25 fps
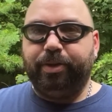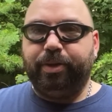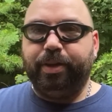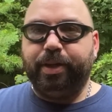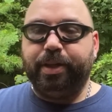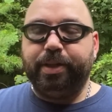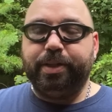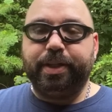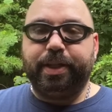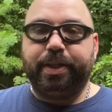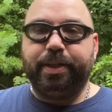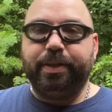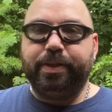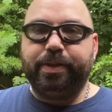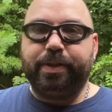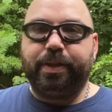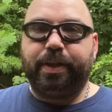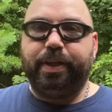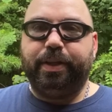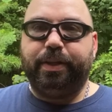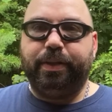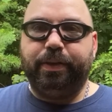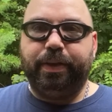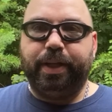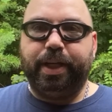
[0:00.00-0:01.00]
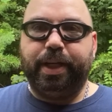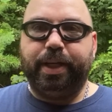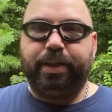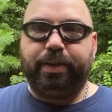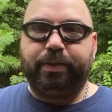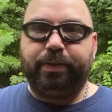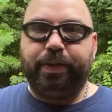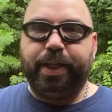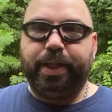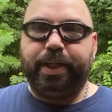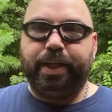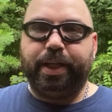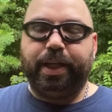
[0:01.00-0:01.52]
forge. I usually do that
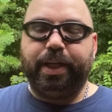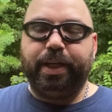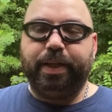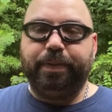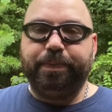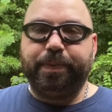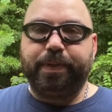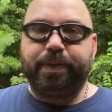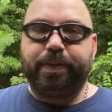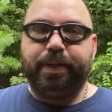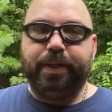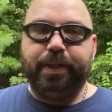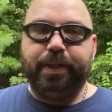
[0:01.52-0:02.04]
three times.